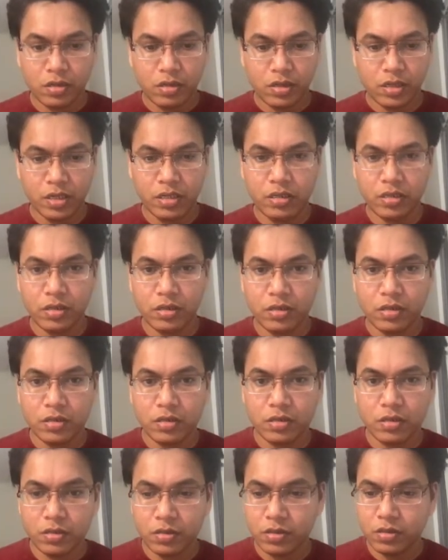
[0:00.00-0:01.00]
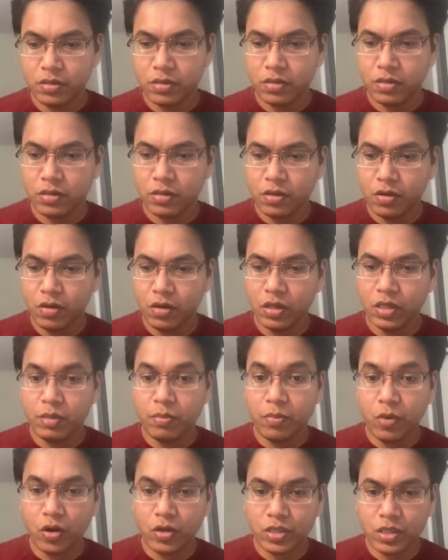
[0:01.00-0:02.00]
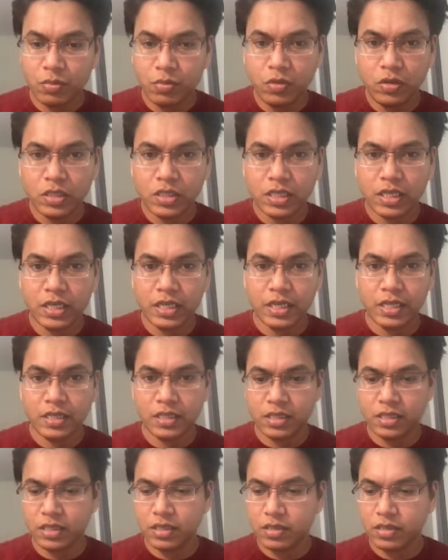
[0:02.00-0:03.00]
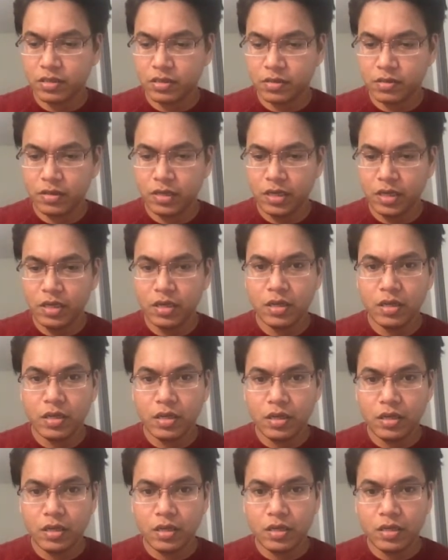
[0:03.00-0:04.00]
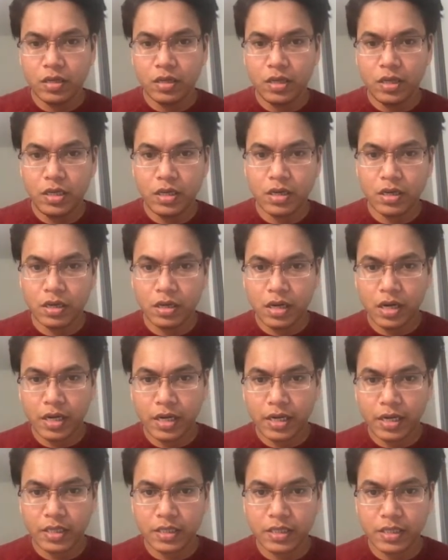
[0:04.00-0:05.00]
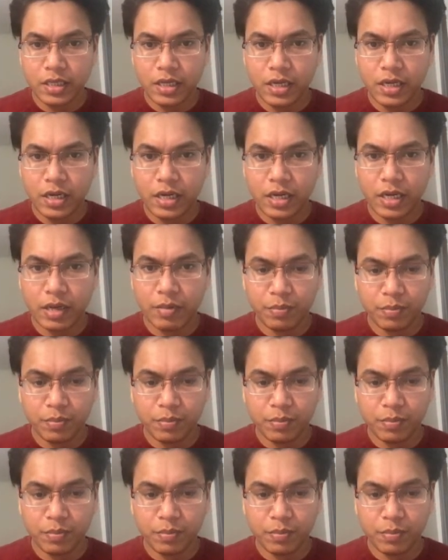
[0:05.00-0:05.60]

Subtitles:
results, all the possible sentences. Okay, here I can say temp